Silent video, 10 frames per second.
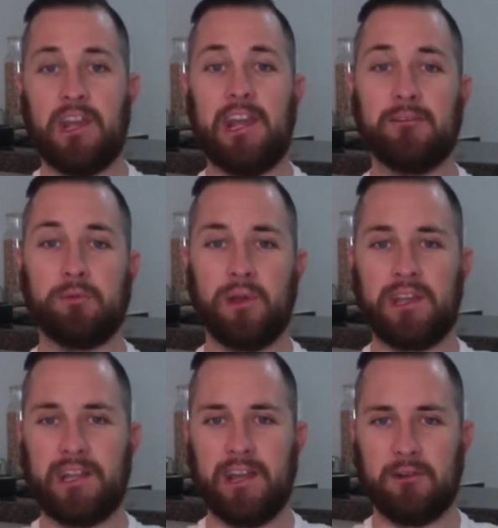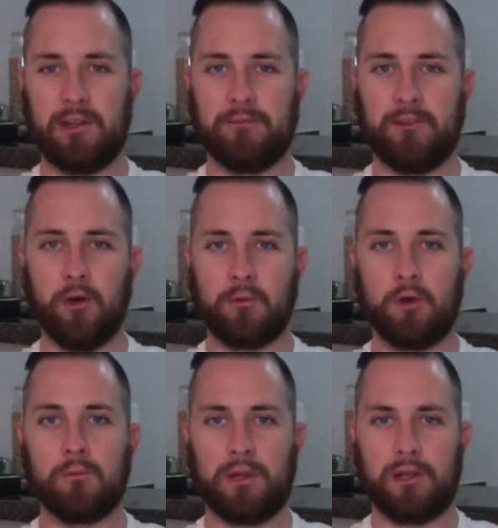if we can get rid of the
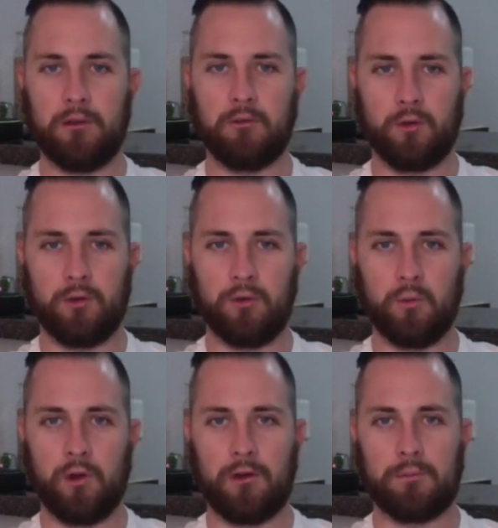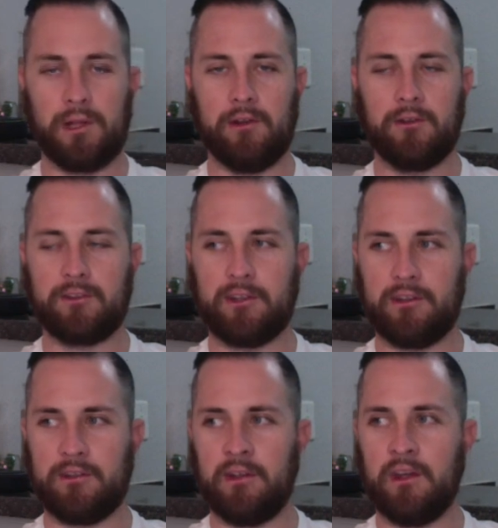homegrown player rule where players
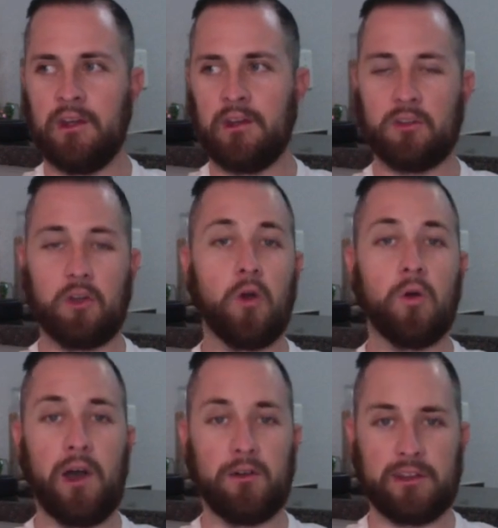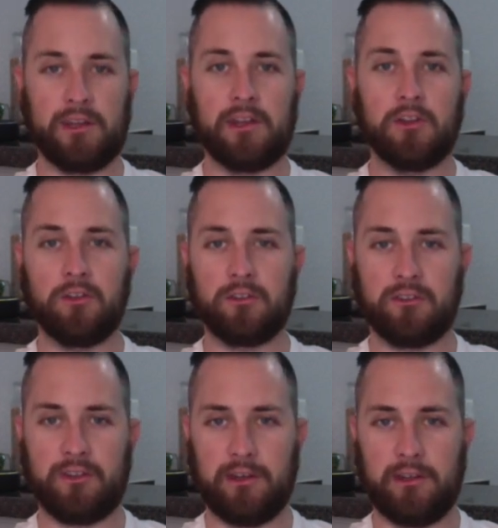can go outside of their
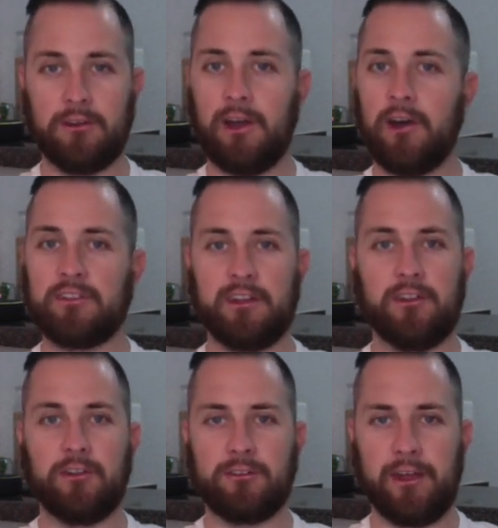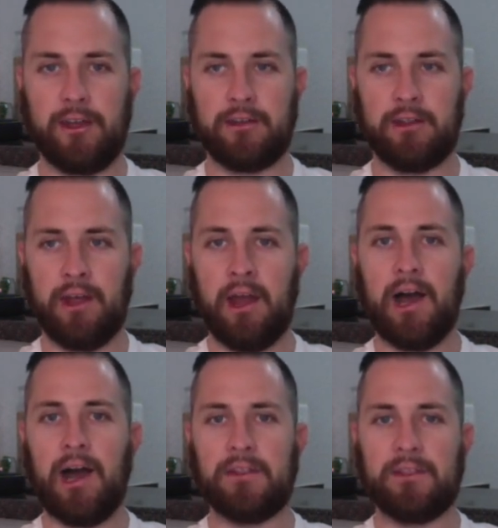city or outside of their state,
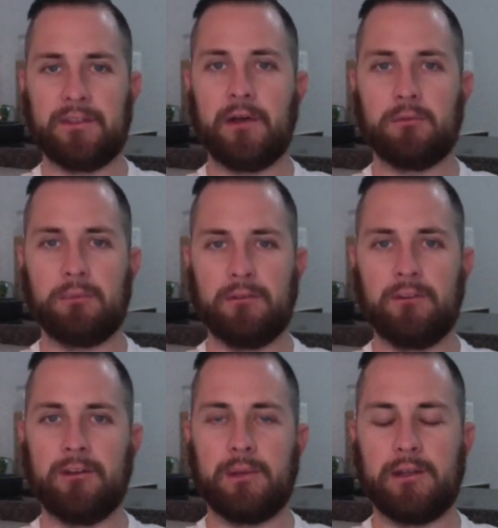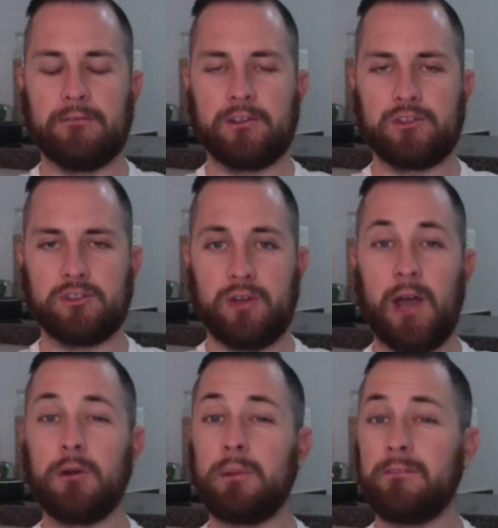I think that would be very beneficial.
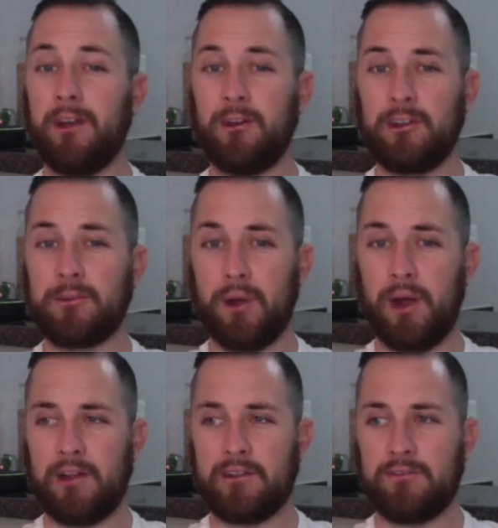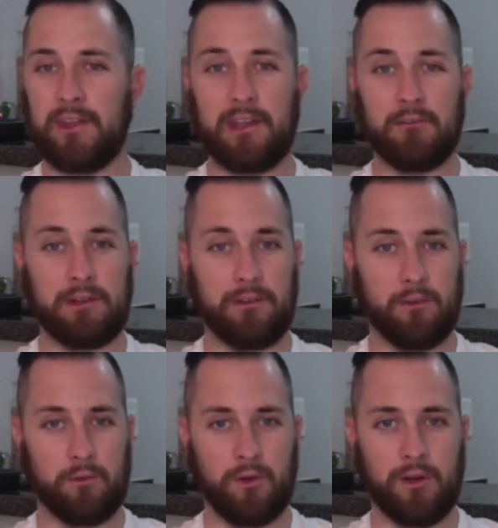I would be very surprised if they get rid of
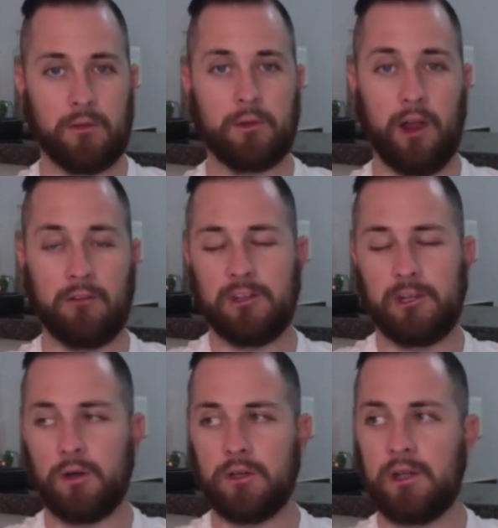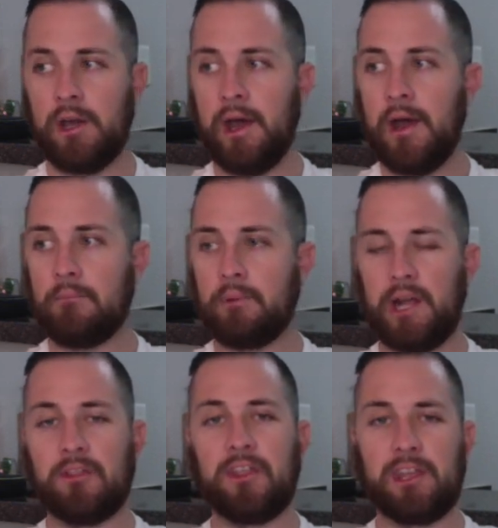the rule. I really would. But
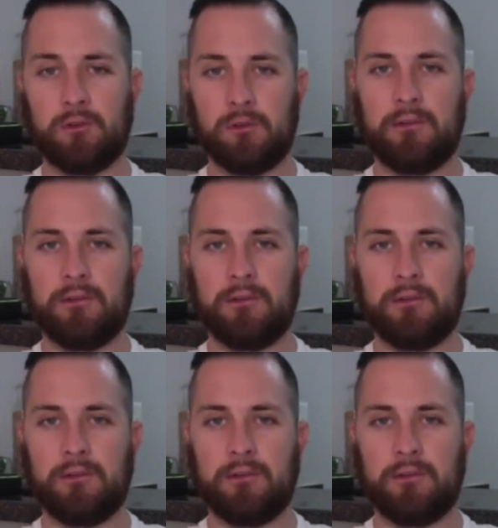I think it would